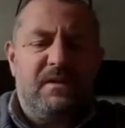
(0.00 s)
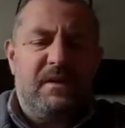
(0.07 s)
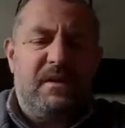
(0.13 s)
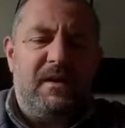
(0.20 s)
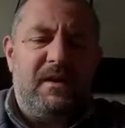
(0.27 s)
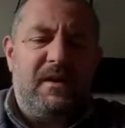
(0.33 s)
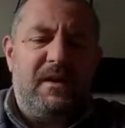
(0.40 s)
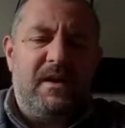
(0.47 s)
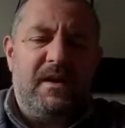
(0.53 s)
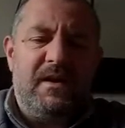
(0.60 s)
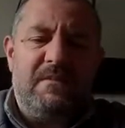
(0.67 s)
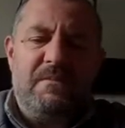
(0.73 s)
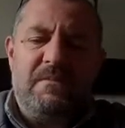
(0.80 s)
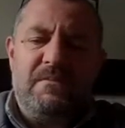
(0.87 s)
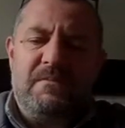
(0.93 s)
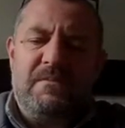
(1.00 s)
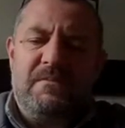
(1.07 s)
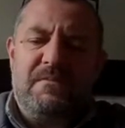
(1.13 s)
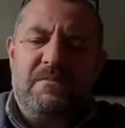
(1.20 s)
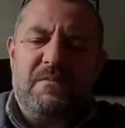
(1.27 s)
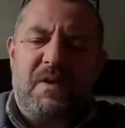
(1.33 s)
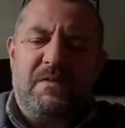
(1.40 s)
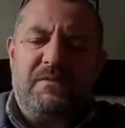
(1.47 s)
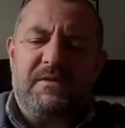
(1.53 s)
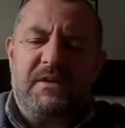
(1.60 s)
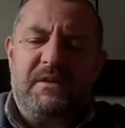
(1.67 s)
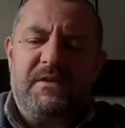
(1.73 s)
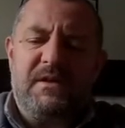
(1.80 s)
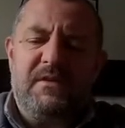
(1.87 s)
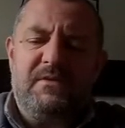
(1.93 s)
I
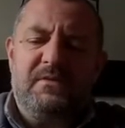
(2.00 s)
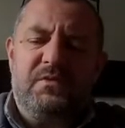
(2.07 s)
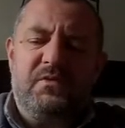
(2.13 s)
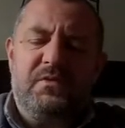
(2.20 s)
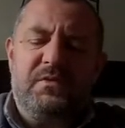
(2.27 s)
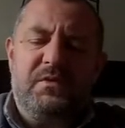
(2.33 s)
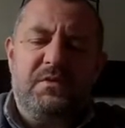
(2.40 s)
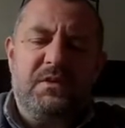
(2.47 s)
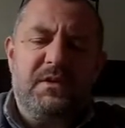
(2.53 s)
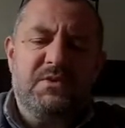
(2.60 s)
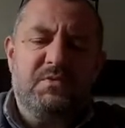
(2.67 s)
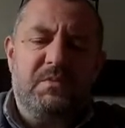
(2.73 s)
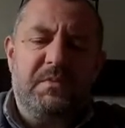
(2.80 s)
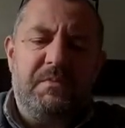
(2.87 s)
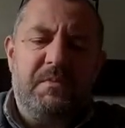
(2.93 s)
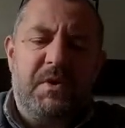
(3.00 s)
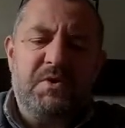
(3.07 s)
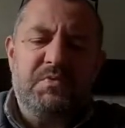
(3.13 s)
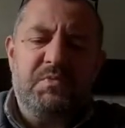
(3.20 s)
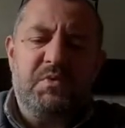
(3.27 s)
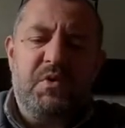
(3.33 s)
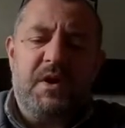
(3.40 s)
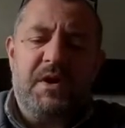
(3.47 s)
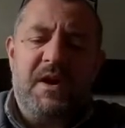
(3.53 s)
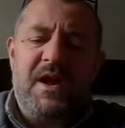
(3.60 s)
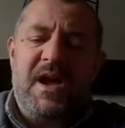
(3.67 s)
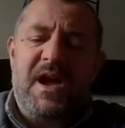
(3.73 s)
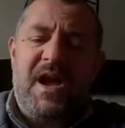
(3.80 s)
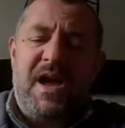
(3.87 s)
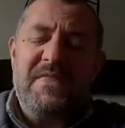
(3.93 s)
think the airflow through these will be much more.
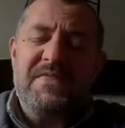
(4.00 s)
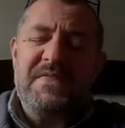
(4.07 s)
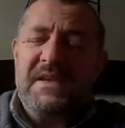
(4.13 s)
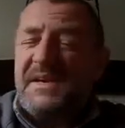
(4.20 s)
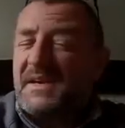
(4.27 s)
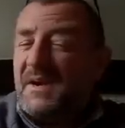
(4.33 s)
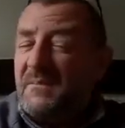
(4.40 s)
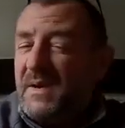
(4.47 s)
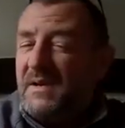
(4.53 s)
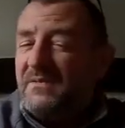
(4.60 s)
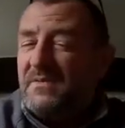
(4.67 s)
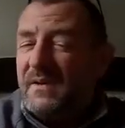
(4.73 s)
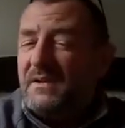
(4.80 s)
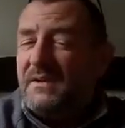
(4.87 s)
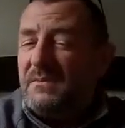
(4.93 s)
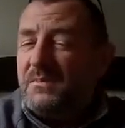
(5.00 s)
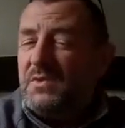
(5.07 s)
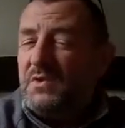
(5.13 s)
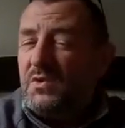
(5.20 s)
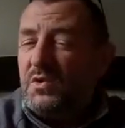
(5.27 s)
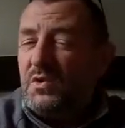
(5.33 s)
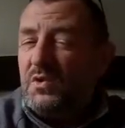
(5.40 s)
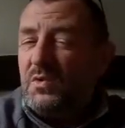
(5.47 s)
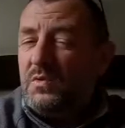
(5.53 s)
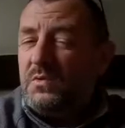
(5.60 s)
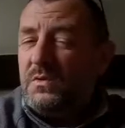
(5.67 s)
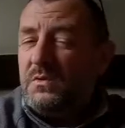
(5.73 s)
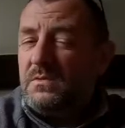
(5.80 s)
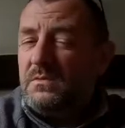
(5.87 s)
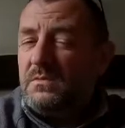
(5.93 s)
I think I might find them too cold,
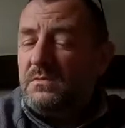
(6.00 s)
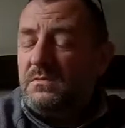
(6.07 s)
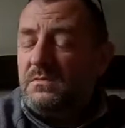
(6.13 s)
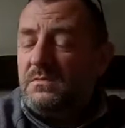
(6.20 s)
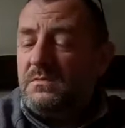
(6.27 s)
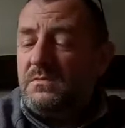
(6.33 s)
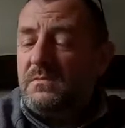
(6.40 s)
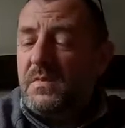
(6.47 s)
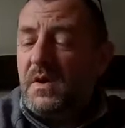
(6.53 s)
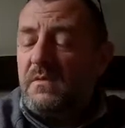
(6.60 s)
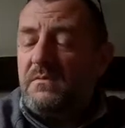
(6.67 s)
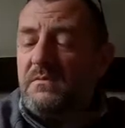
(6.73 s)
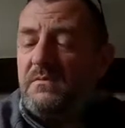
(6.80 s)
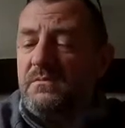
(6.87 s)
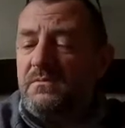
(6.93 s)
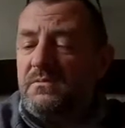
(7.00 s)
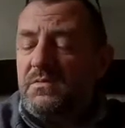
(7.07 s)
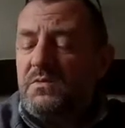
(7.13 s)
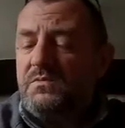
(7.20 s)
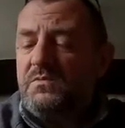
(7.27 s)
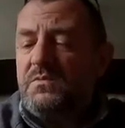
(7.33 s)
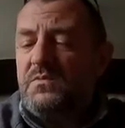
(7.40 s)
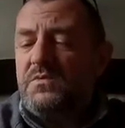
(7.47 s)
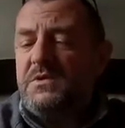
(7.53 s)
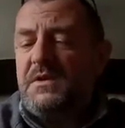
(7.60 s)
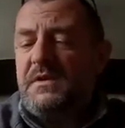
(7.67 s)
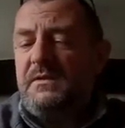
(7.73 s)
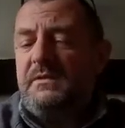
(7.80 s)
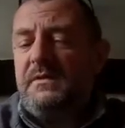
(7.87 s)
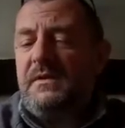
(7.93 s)
but we'll see.